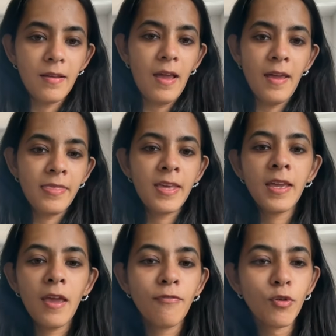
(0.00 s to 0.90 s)
I
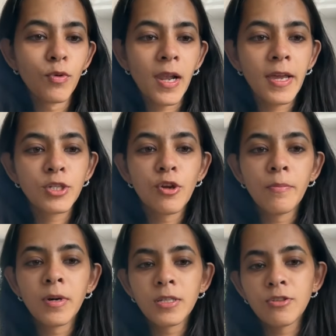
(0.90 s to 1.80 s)
think if you would like to
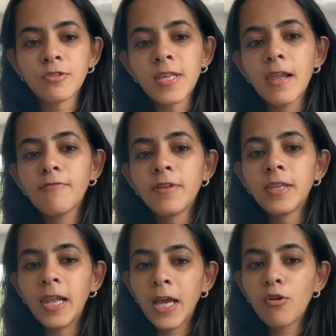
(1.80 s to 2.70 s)
immerse yourself in
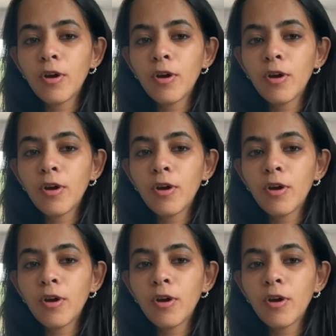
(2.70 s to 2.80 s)
the Lego